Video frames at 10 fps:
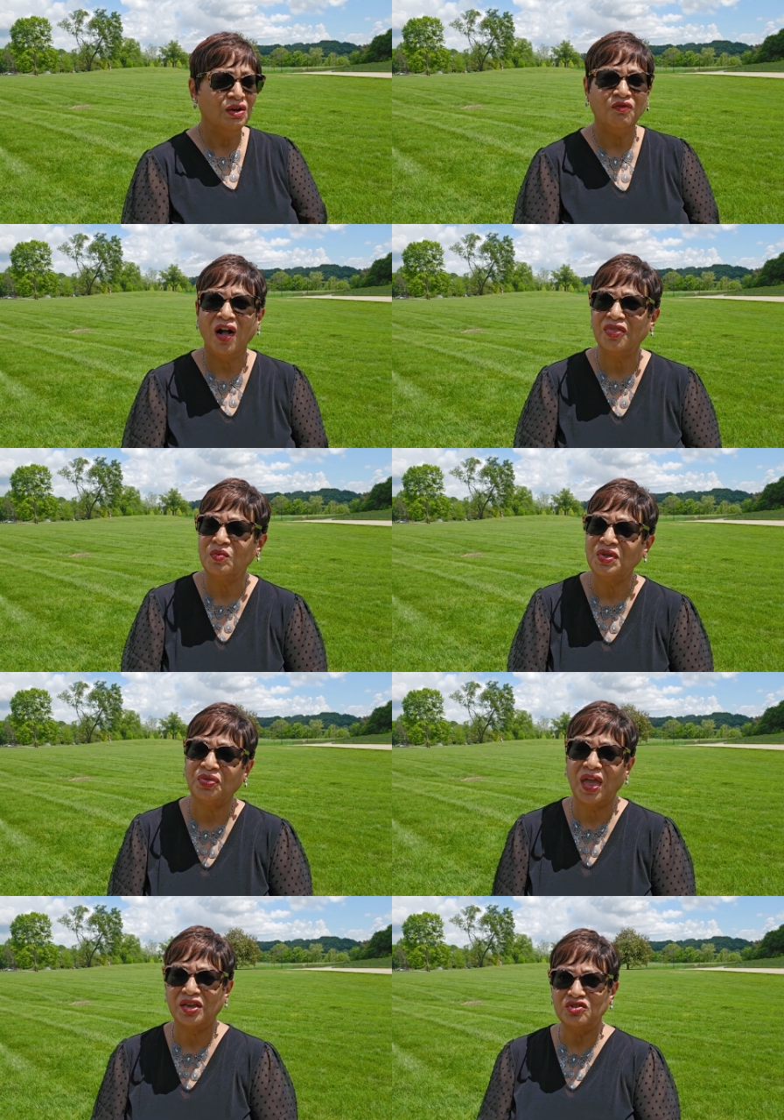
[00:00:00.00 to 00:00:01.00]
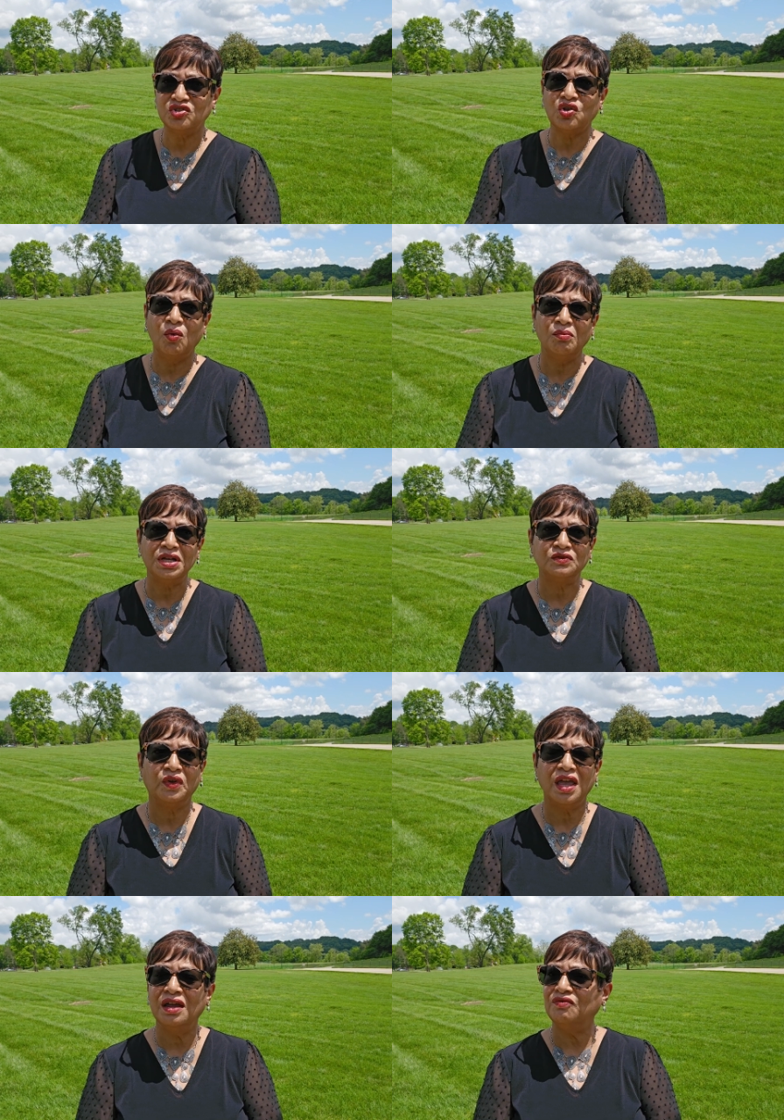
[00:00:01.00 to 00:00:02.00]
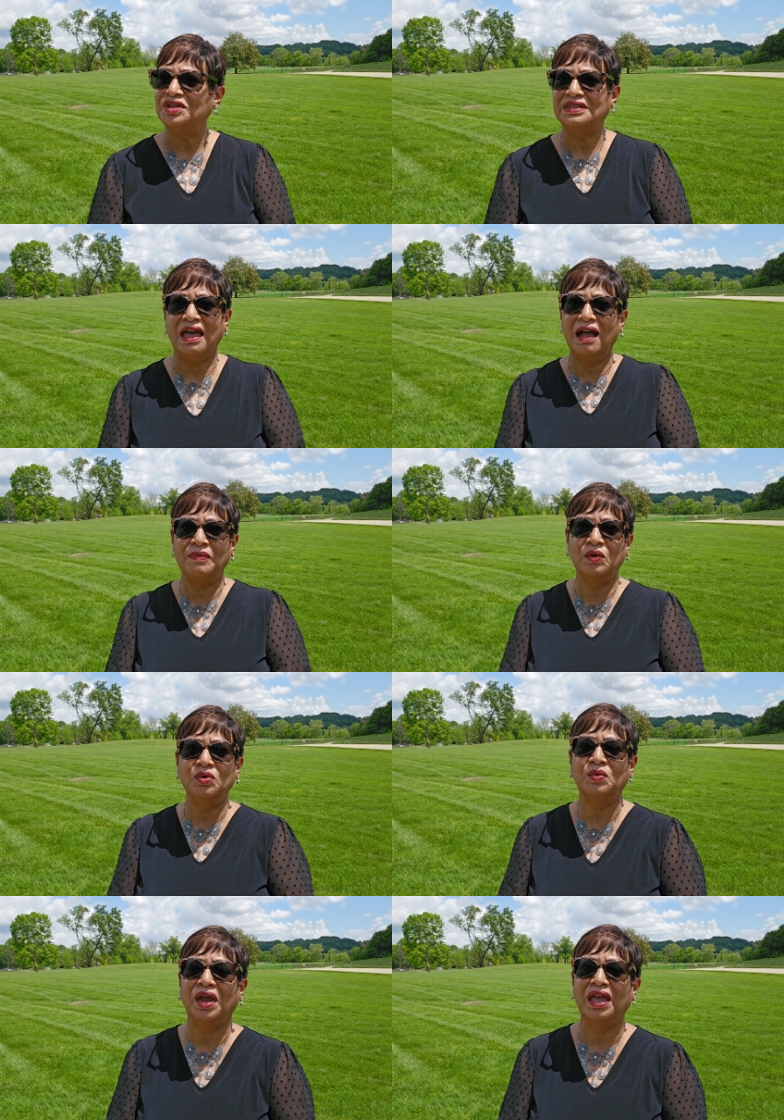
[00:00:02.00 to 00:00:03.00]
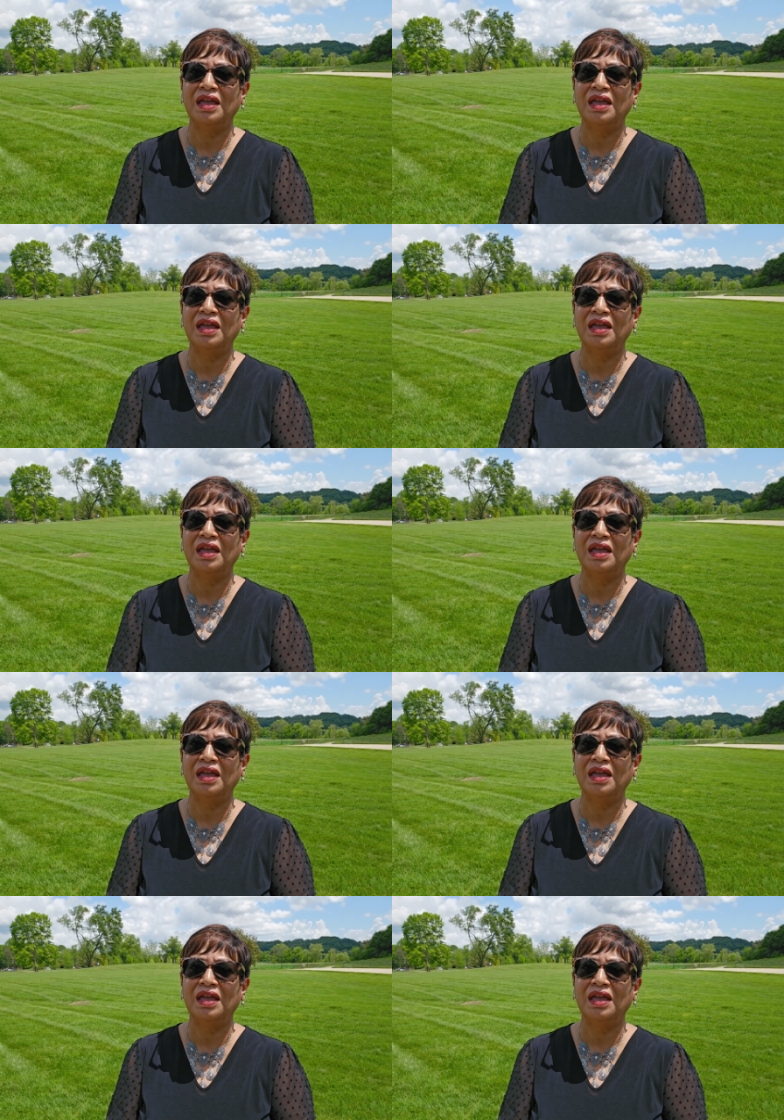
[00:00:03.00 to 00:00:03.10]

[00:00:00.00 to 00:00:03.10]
Father, we thank you so much for every time that we are